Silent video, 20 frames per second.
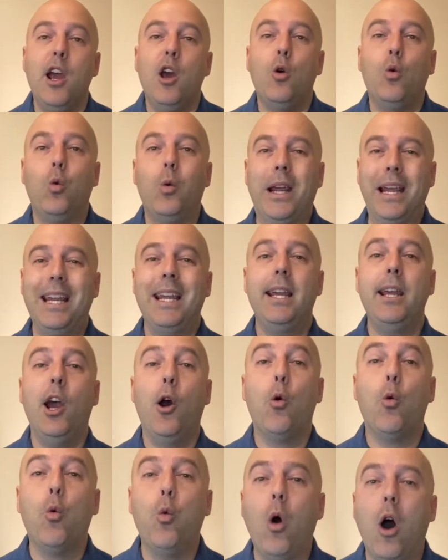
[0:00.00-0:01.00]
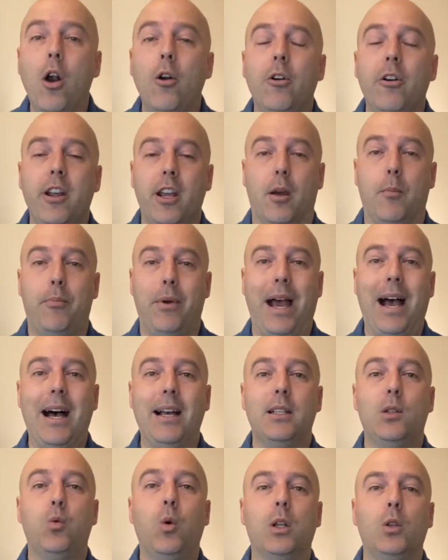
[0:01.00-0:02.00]
We worry
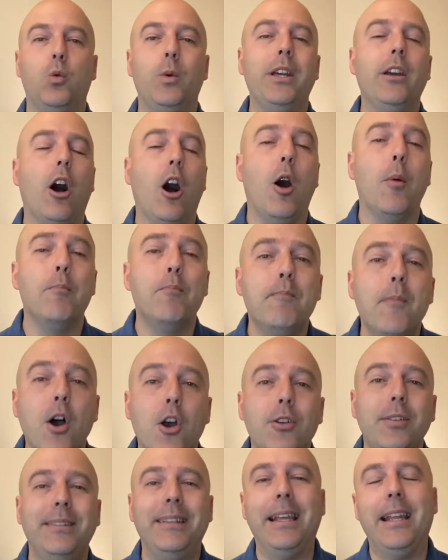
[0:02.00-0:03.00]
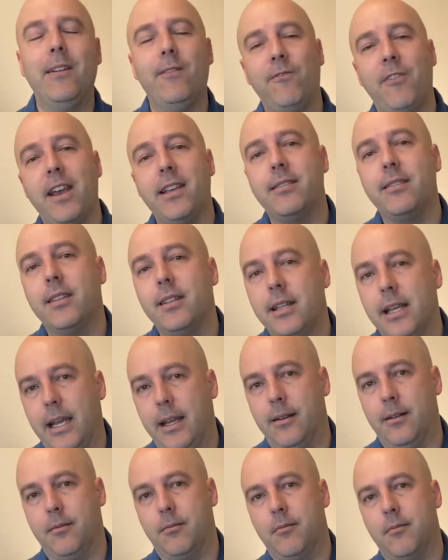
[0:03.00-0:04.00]
about what we are most invested
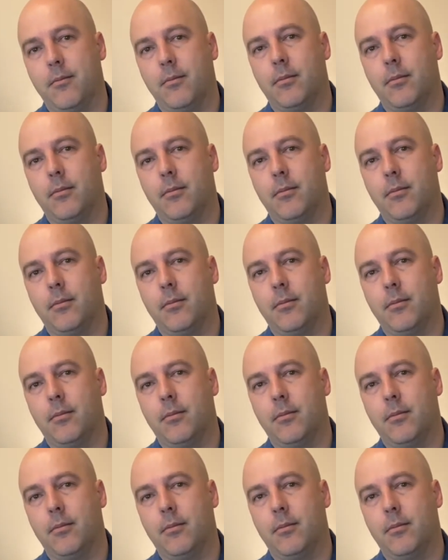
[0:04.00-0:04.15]
in.